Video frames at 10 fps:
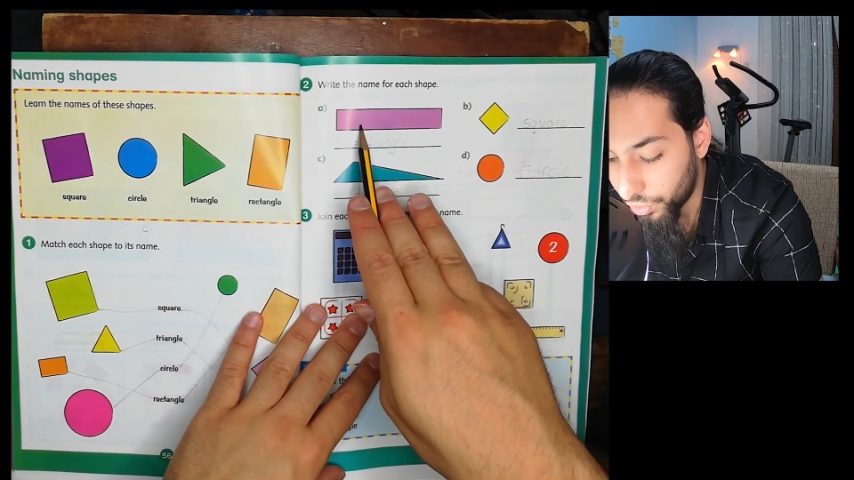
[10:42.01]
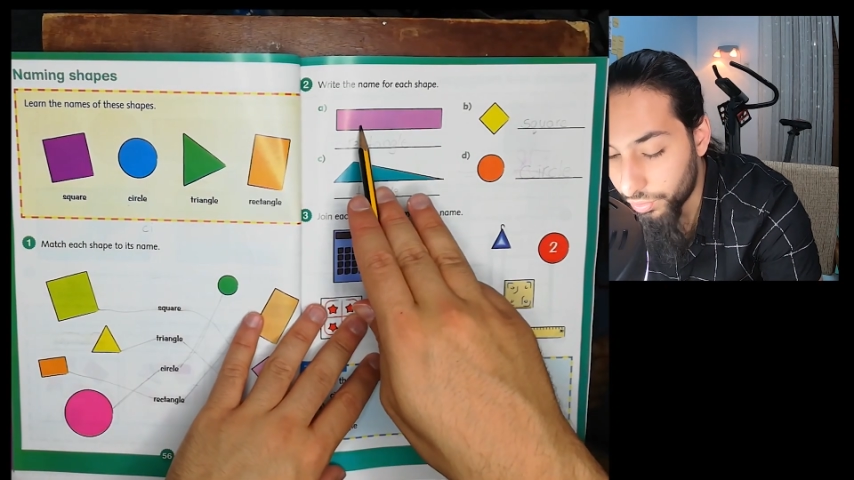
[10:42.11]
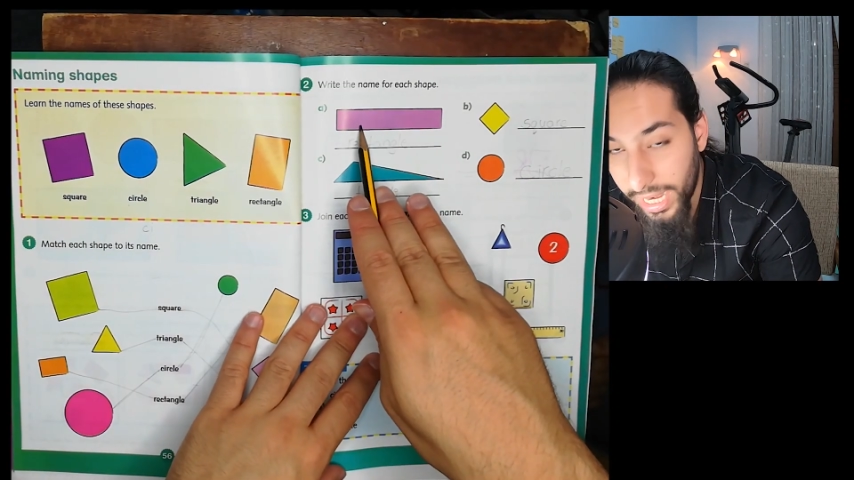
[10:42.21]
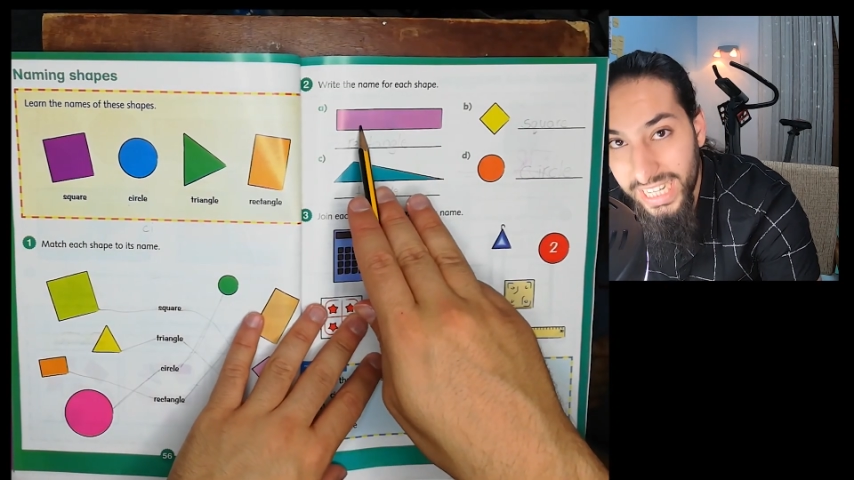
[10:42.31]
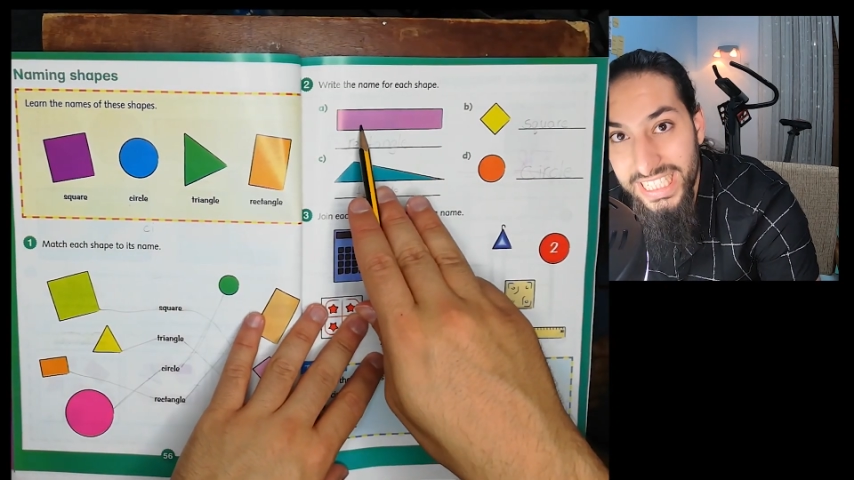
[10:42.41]

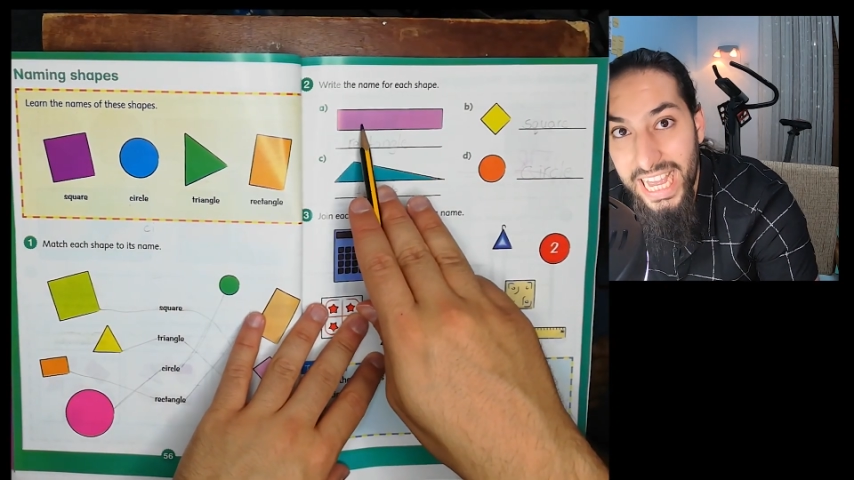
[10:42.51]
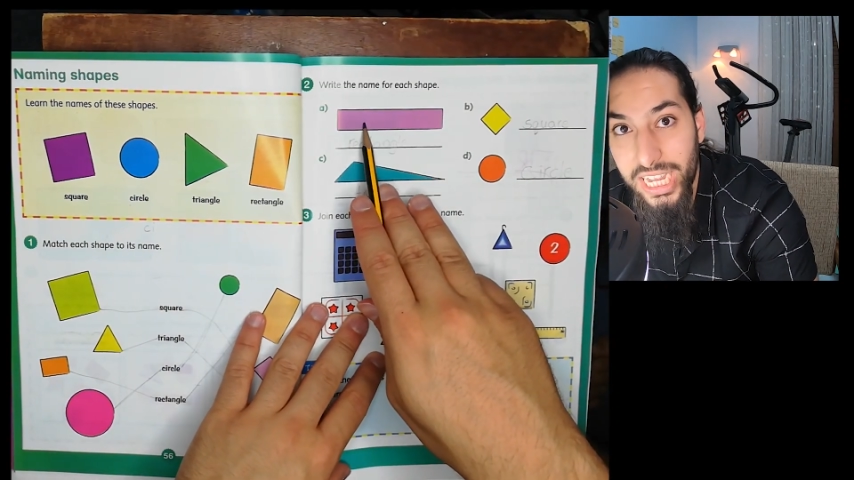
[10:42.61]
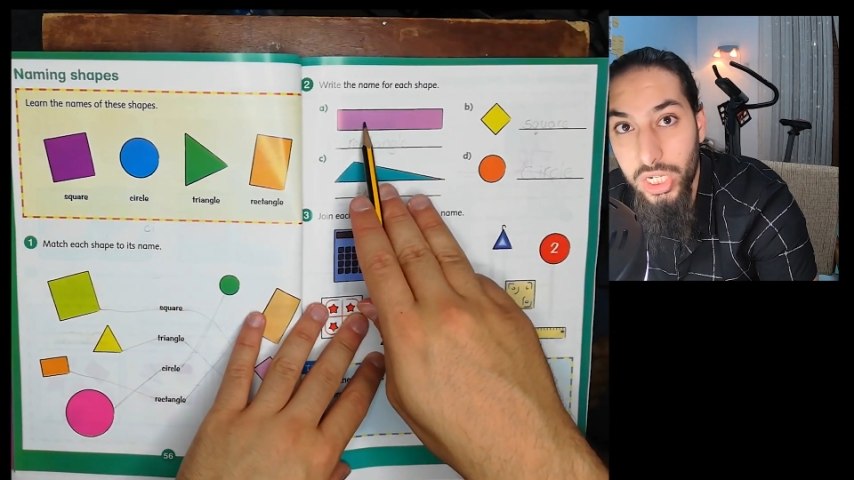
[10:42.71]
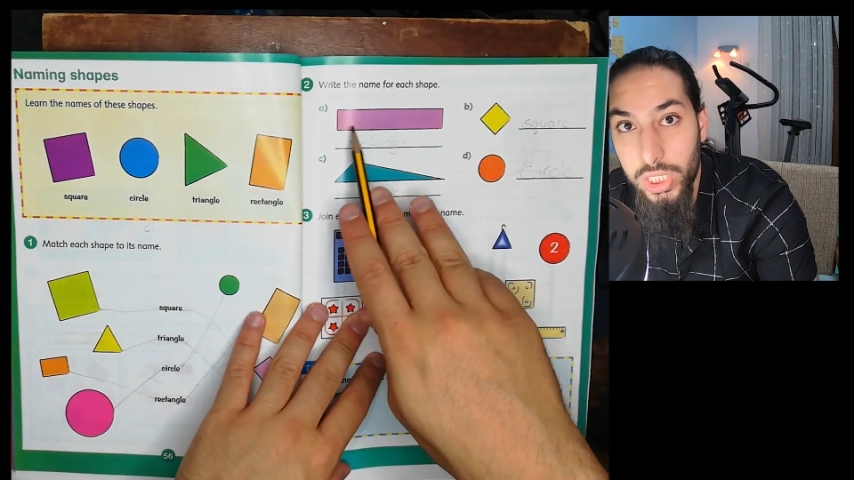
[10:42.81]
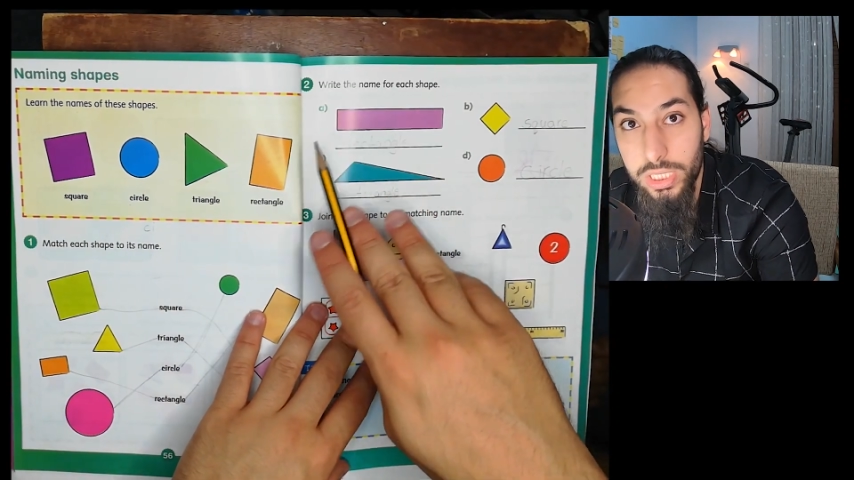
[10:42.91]

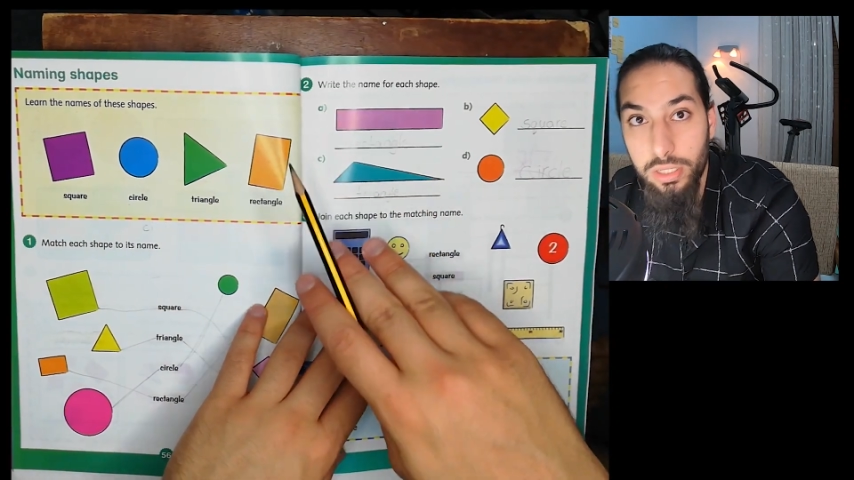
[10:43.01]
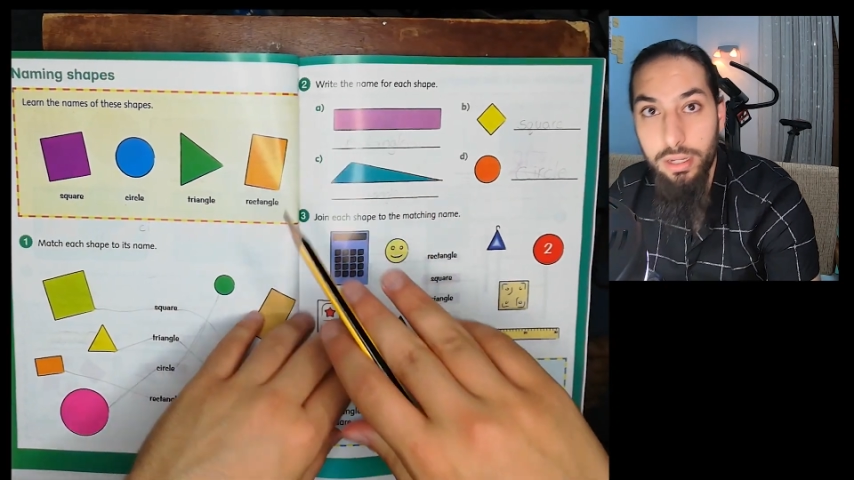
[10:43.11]
rectangle.